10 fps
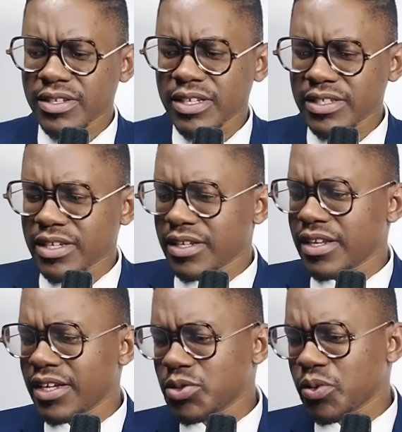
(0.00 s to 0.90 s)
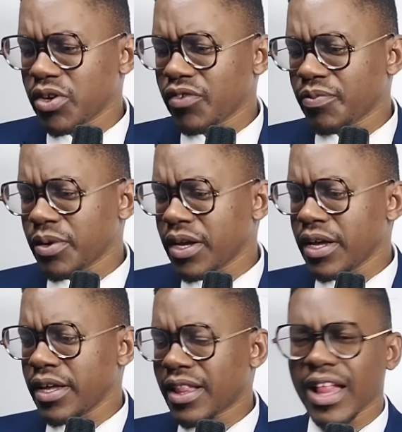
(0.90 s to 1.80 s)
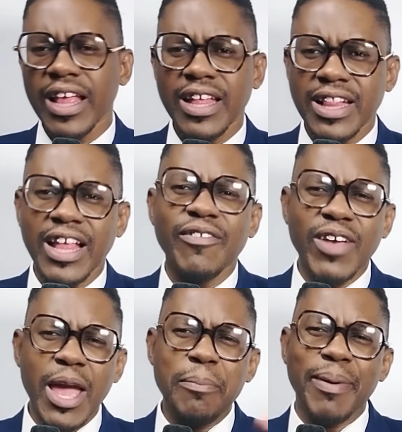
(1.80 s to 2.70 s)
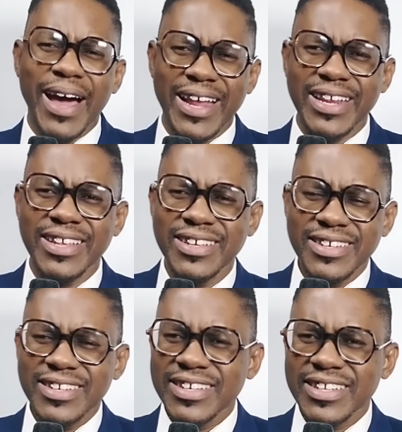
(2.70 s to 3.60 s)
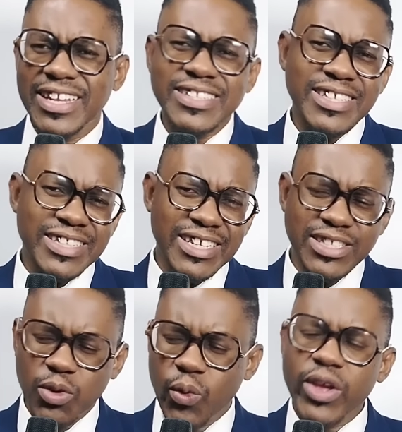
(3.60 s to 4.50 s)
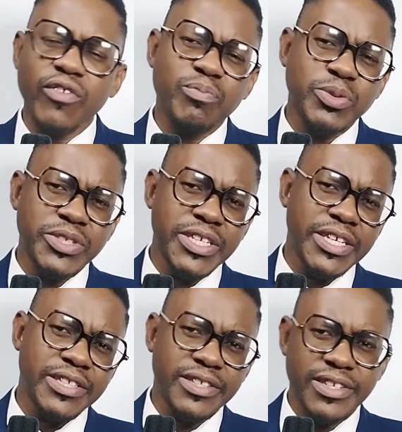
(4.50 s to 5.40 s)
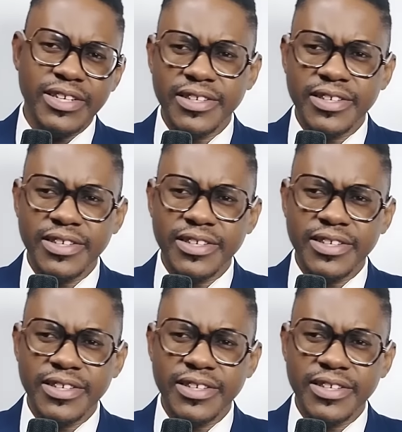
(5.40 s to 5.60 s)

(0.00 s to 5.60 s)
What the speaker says: There's a nice way of clever ya bari. That's a way of putting it.